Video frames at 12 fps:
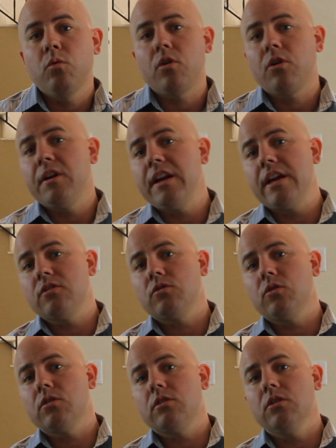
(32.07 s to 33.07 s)
We're in
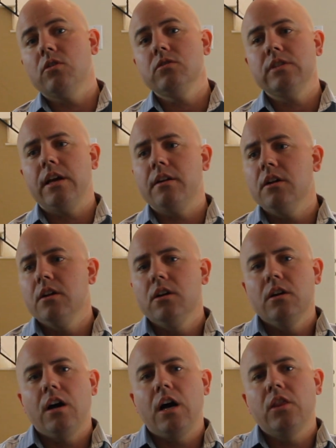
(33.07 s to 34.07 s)
escrow to close at
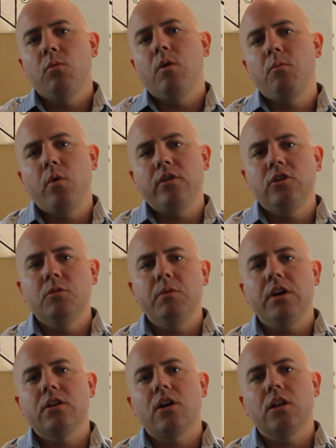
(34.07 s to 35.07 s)
the $1.2
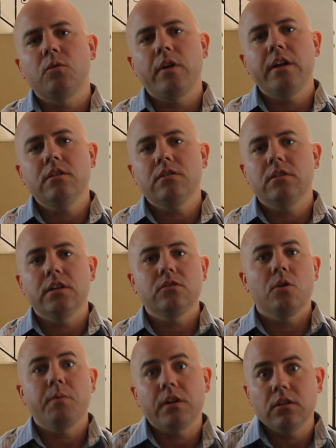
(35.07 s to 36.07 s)
million range. Let's
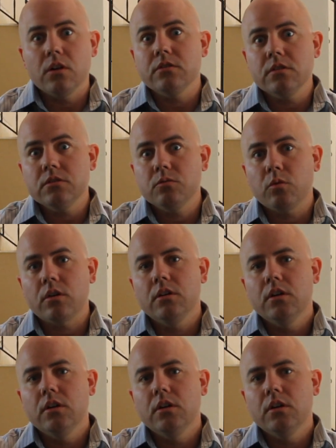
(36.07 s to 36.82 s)
hope it closes. We're